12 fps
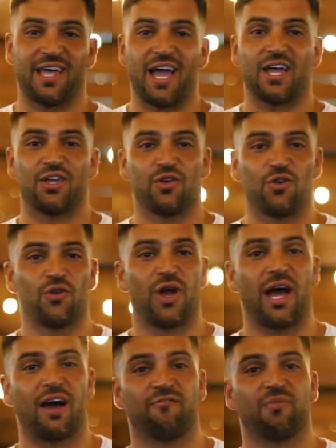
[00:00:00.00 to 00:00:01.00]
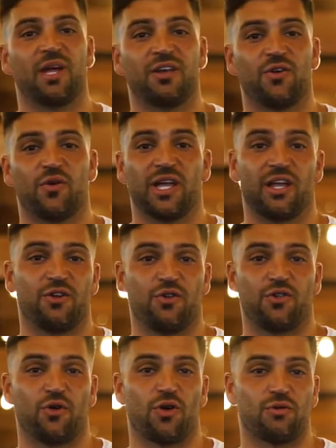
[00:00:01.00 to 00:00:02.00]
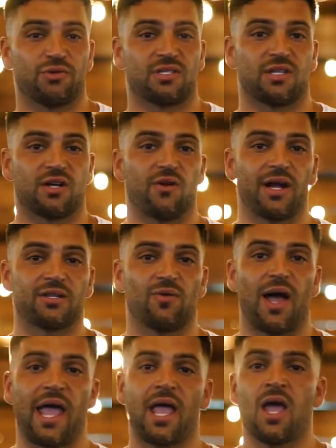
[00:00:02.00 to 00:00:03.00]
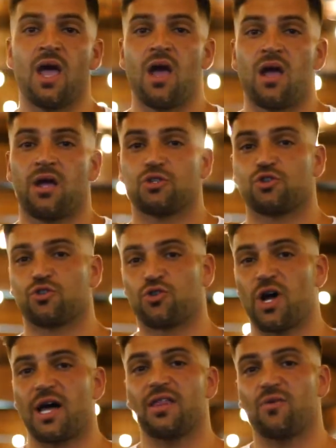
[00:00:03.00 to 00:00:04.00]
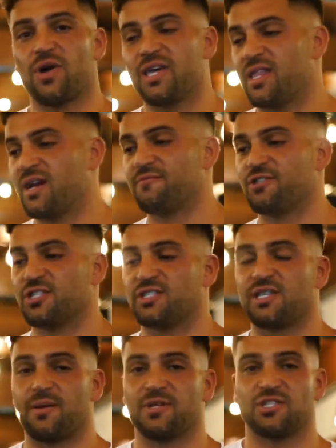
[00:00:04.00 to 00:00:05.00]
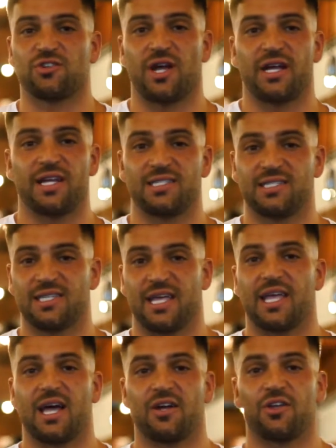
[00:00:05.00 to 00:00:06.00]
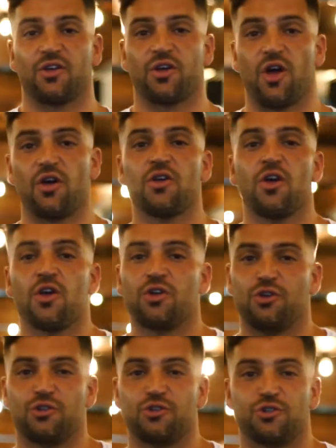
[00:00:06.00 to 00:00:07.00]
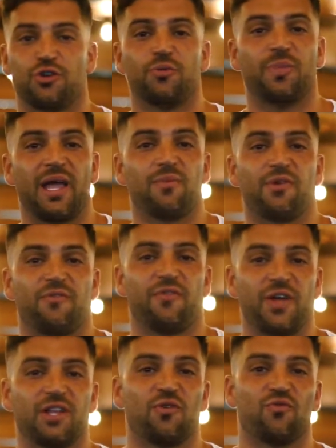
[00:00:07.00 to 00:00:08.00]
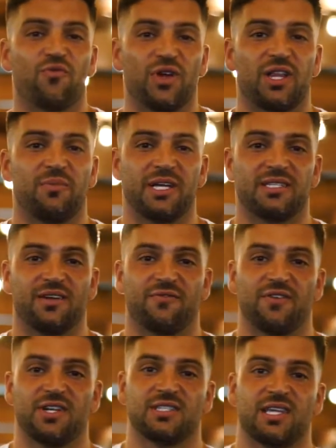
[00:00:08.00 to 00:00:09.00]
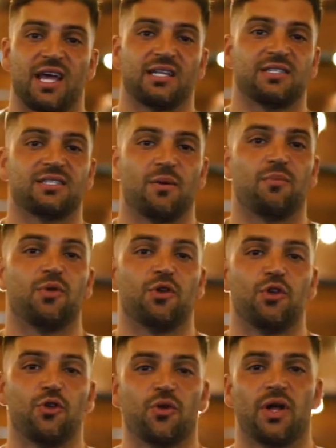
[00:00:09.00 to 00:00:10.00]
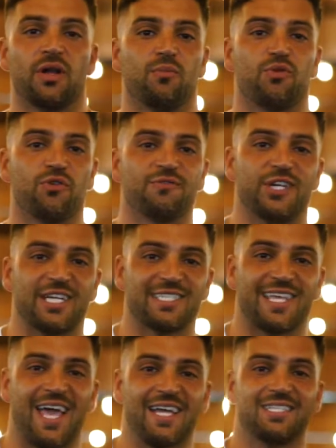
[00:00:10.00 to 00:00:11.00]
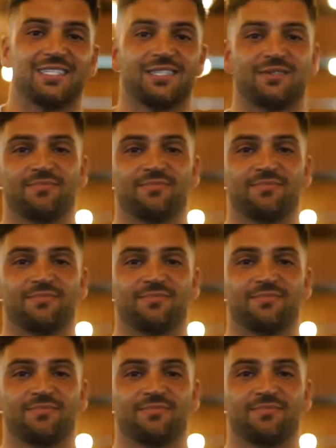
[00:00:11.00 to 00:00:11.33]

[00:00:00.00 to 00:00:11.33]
that you have been doing and you thought it was the correct way, try the way that I've just demonstrated, see how you go. You should be able to feel a really big difference and some new and improved chest gains.